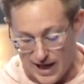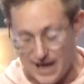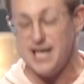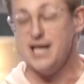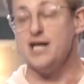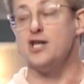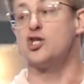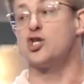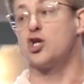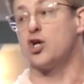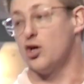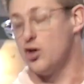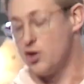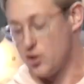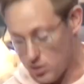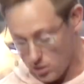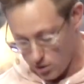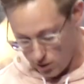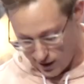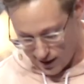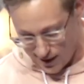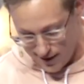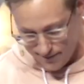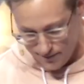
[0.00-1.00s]

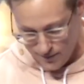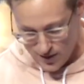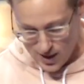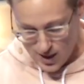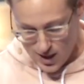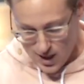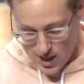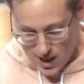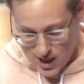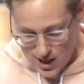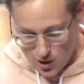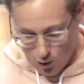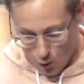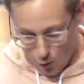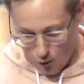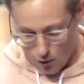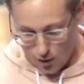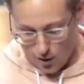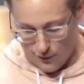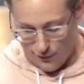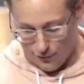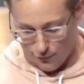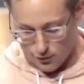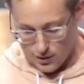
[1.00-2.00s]
internally in
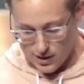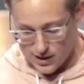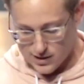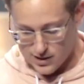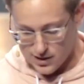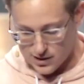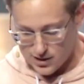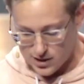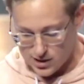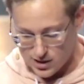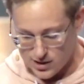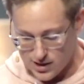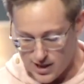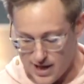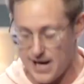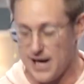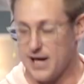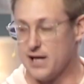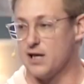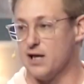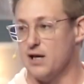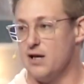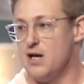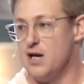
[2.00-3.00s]
order for it to
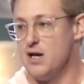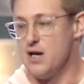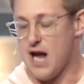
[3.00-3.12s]
stick